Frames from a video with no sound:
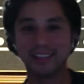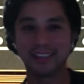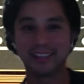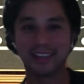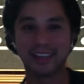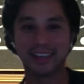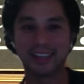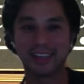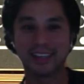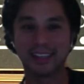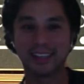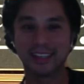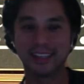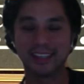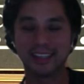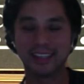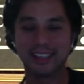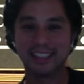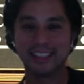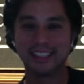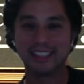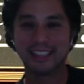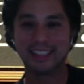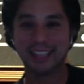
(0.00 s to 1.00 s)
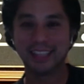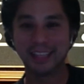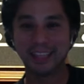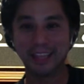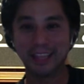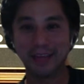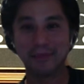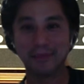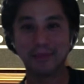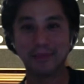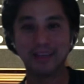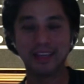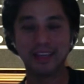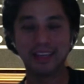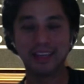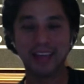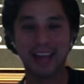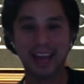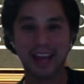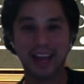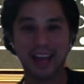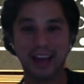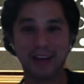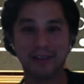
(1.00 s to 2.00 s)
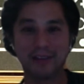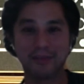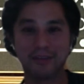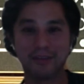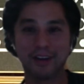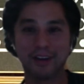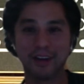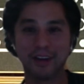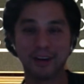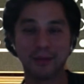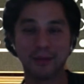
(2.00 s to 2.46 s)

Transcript: Uh, they let me have uh,